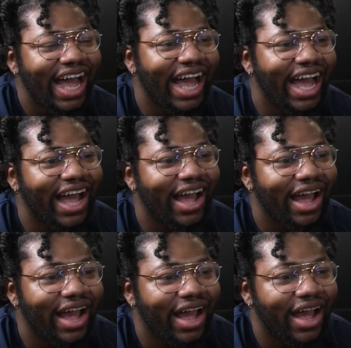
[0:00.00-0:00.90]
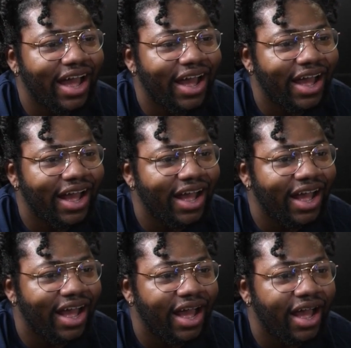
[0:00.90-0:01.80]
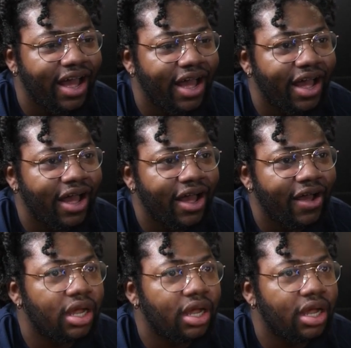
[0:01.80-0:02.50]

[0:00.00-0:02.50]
(not speaking)